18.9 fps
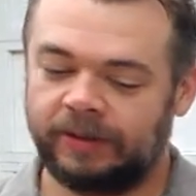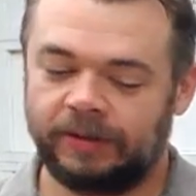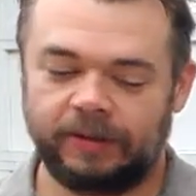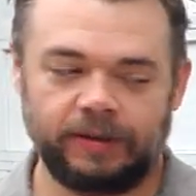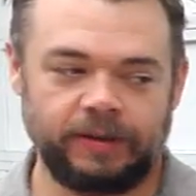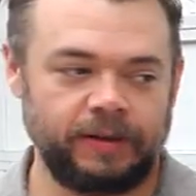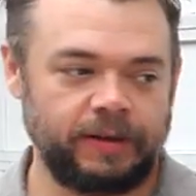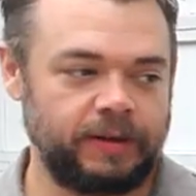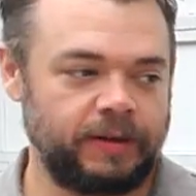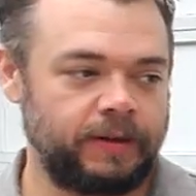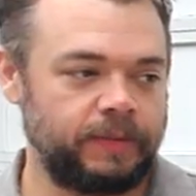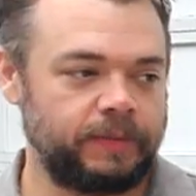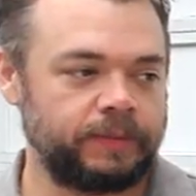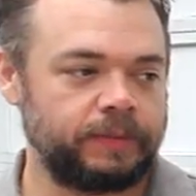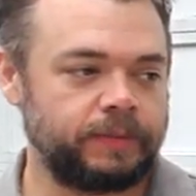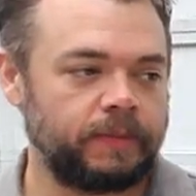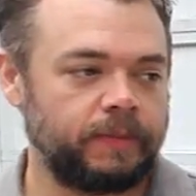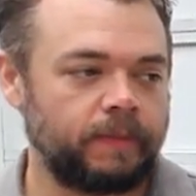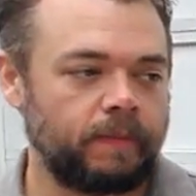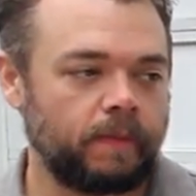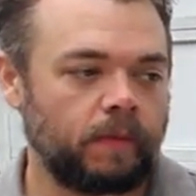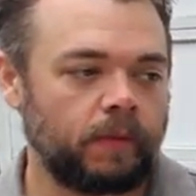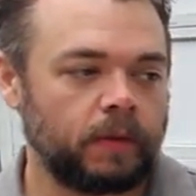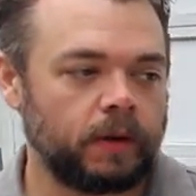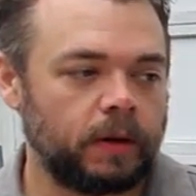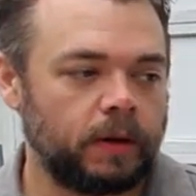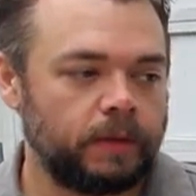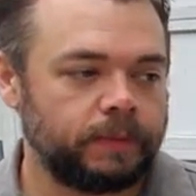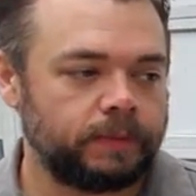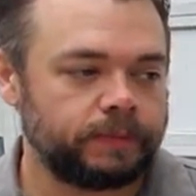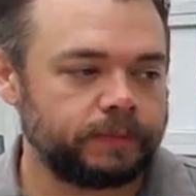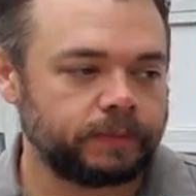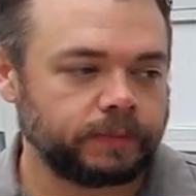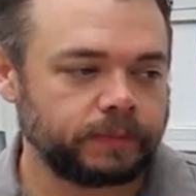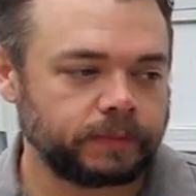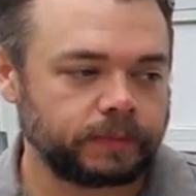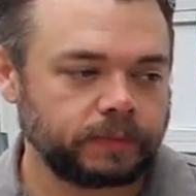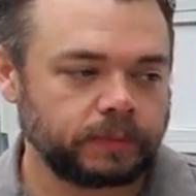
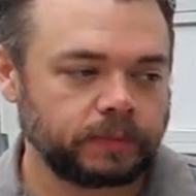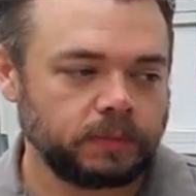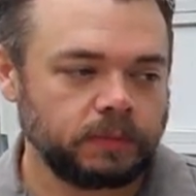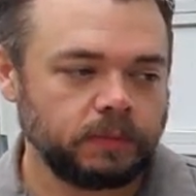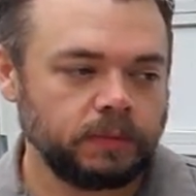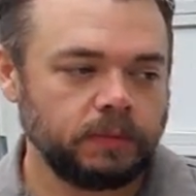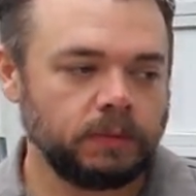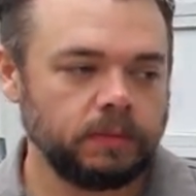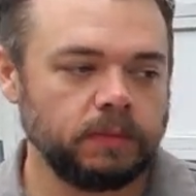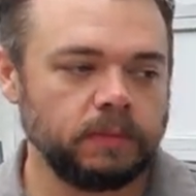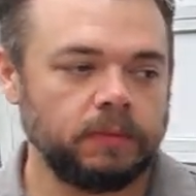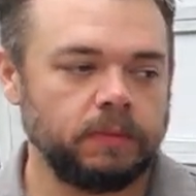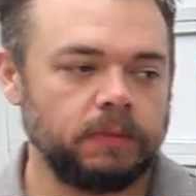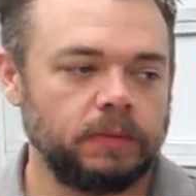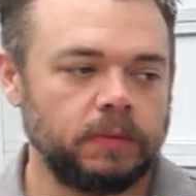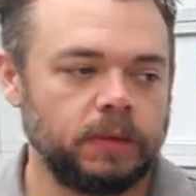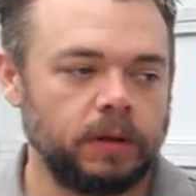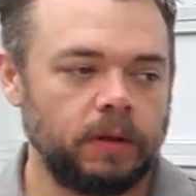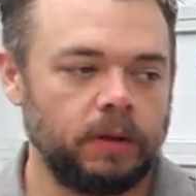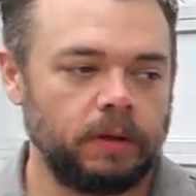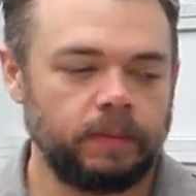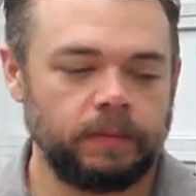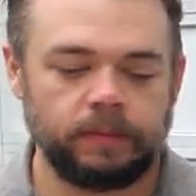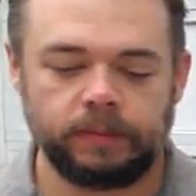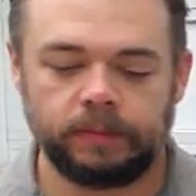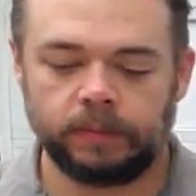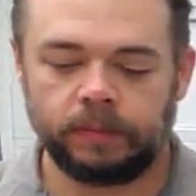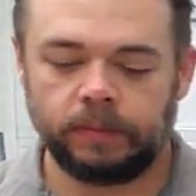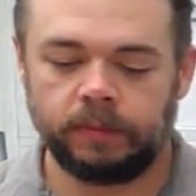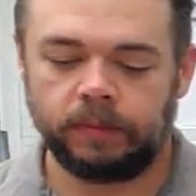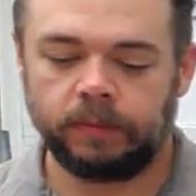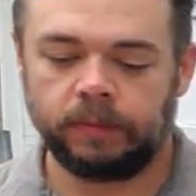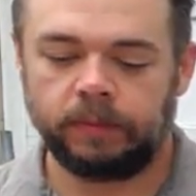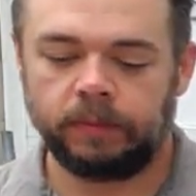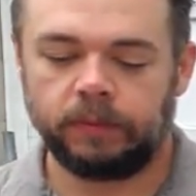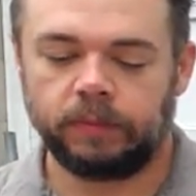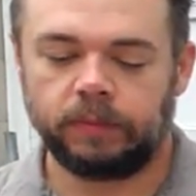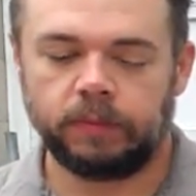
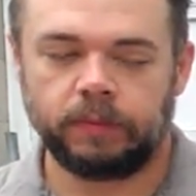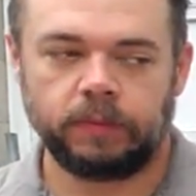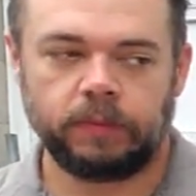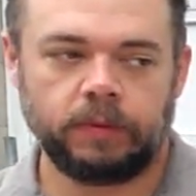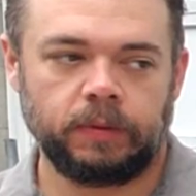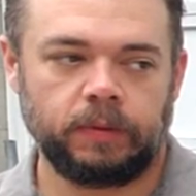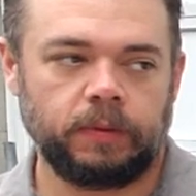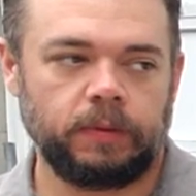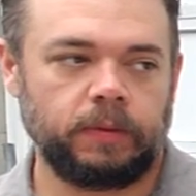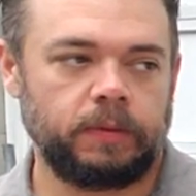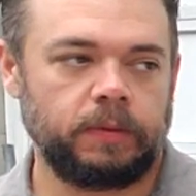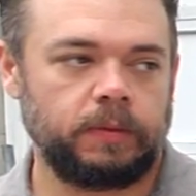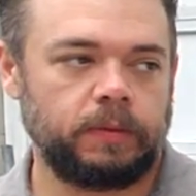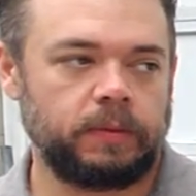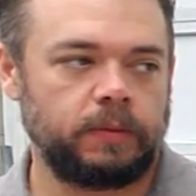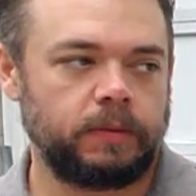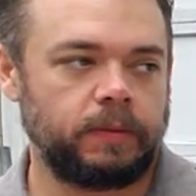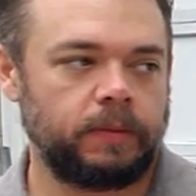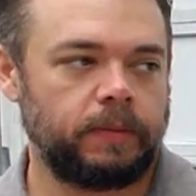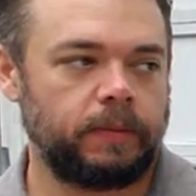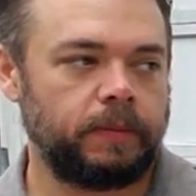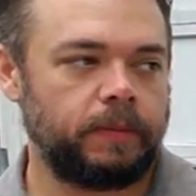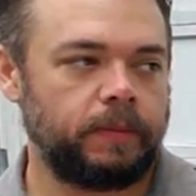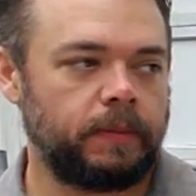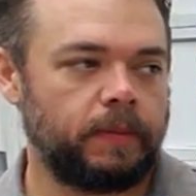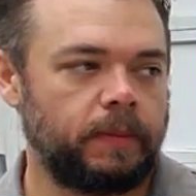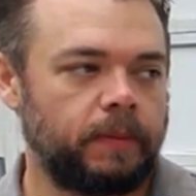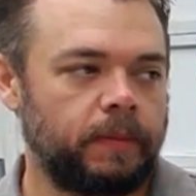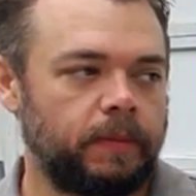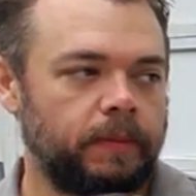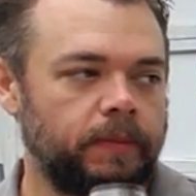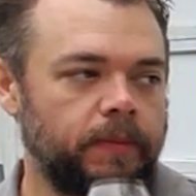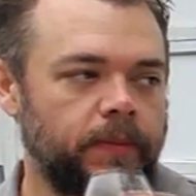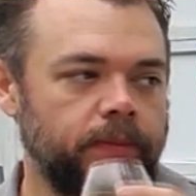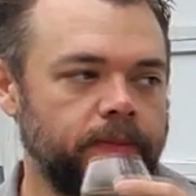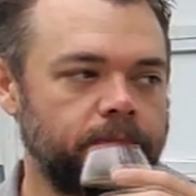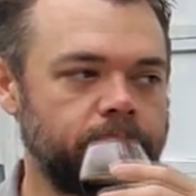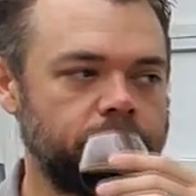
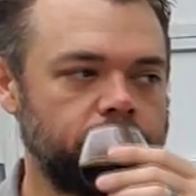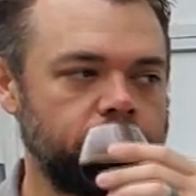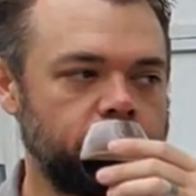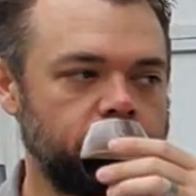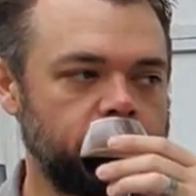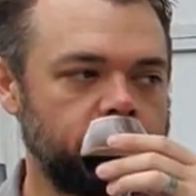(not speaking)